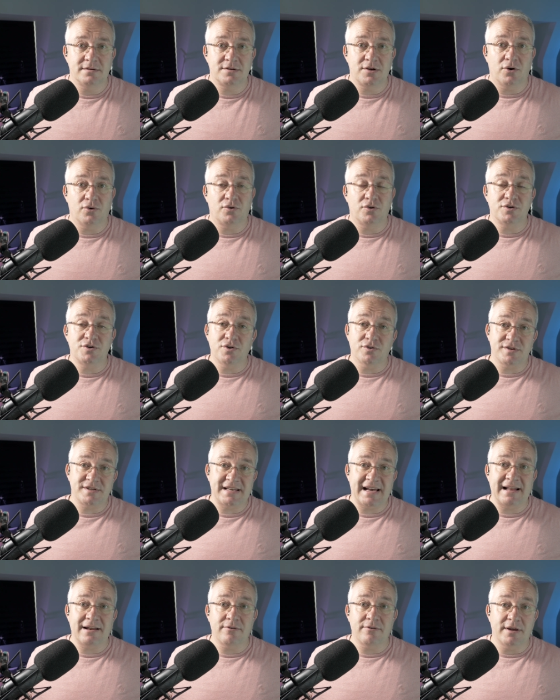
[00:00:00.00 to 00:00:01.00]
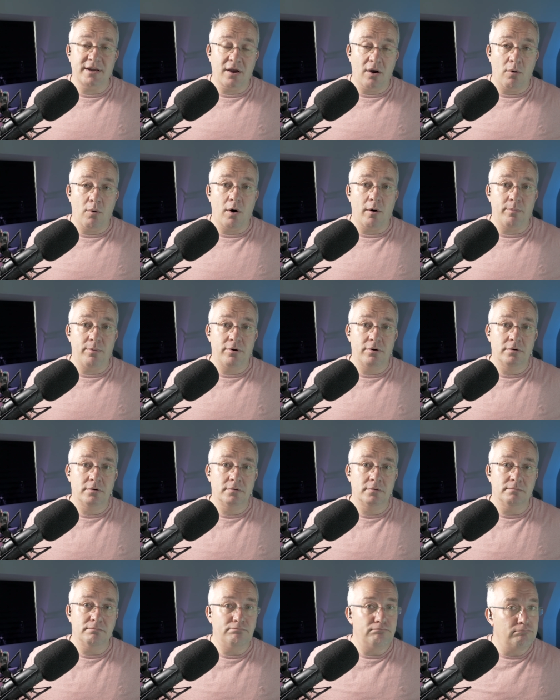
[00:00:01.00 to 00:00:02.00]
So does your salary go up
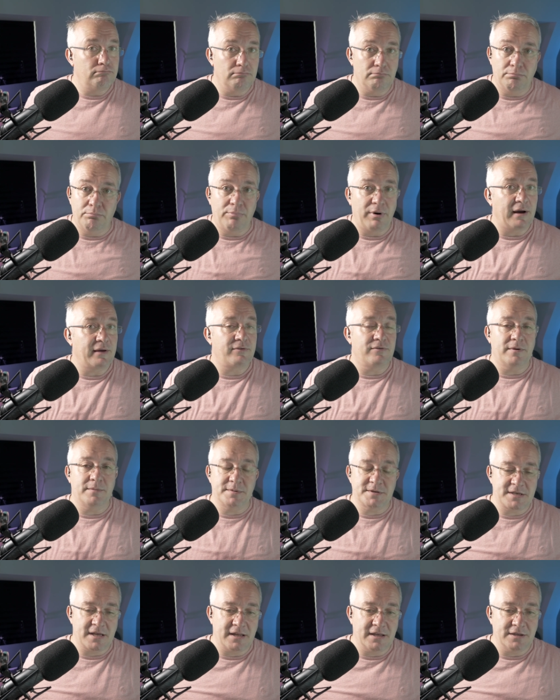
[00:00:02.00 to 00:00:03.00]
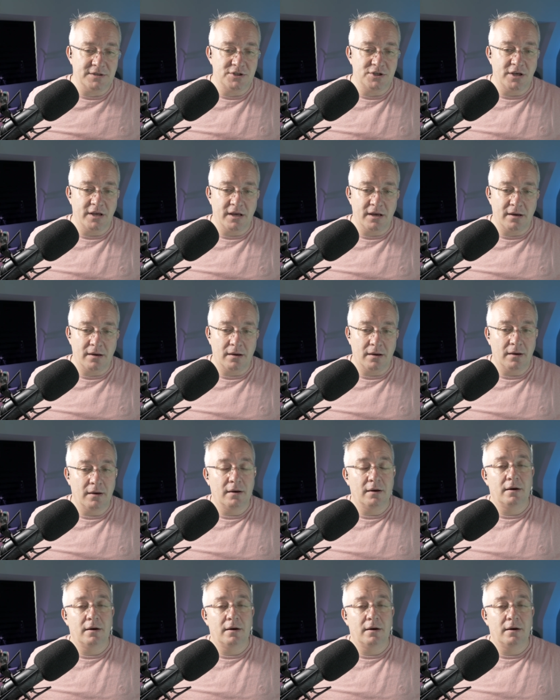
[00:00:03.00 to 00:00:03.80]
by three percent each year?